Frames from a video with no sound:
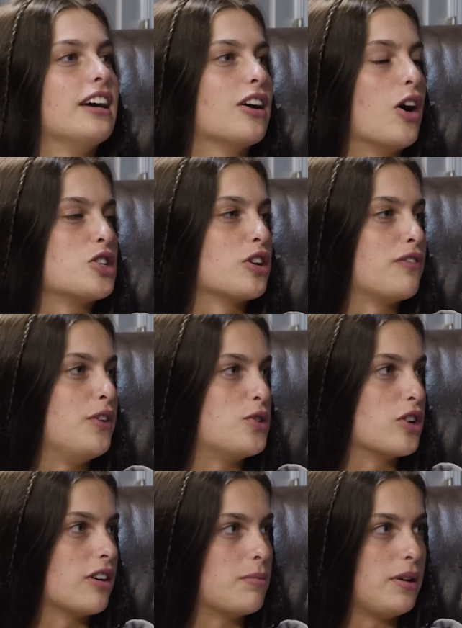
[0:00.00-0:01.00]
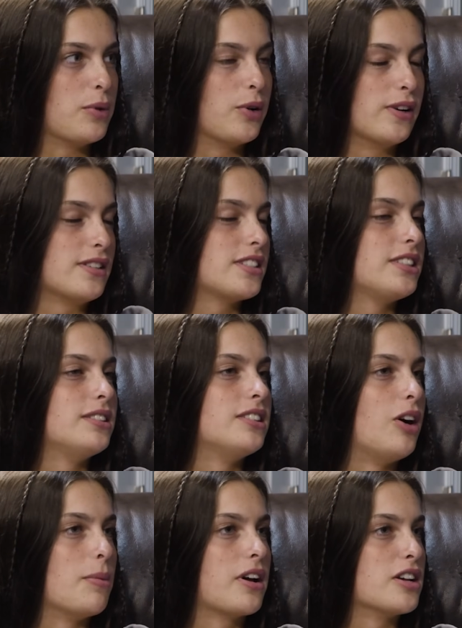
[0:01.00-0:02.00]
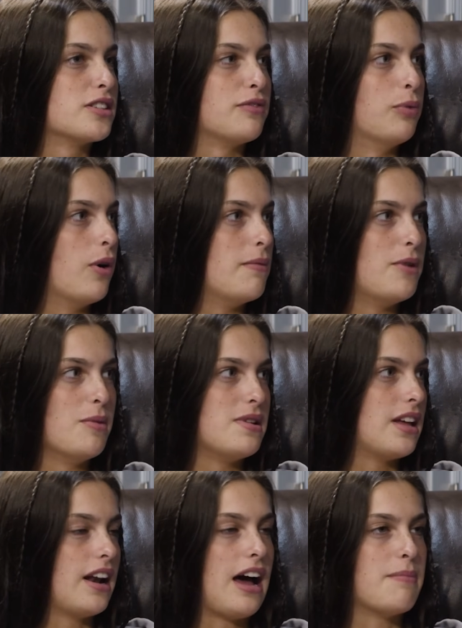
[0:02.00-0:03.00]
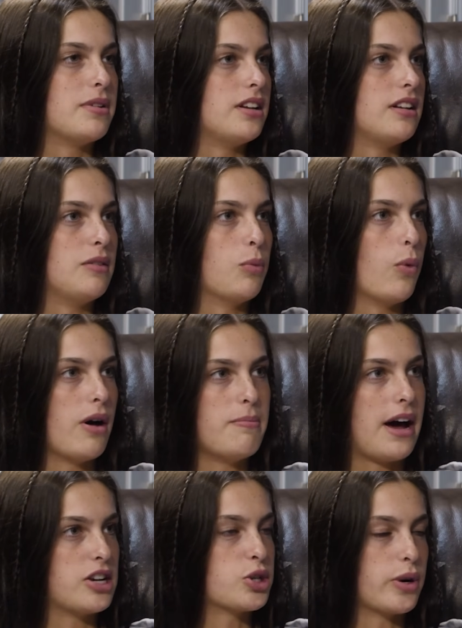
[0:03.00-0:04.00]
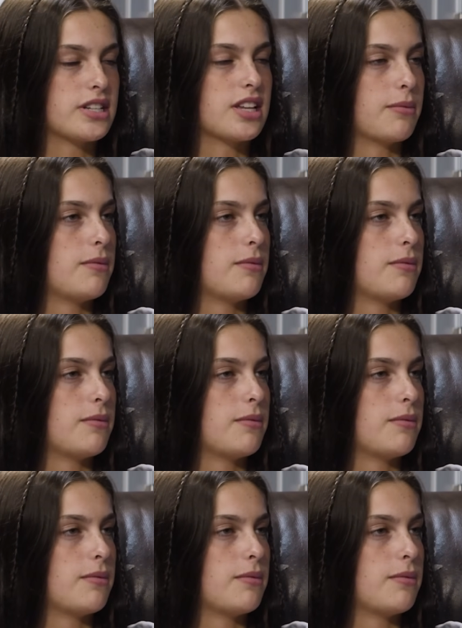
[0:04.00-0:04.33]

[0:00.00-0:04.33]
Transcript: cause your future to be ruined all because of one moment that happened and one bad choice someone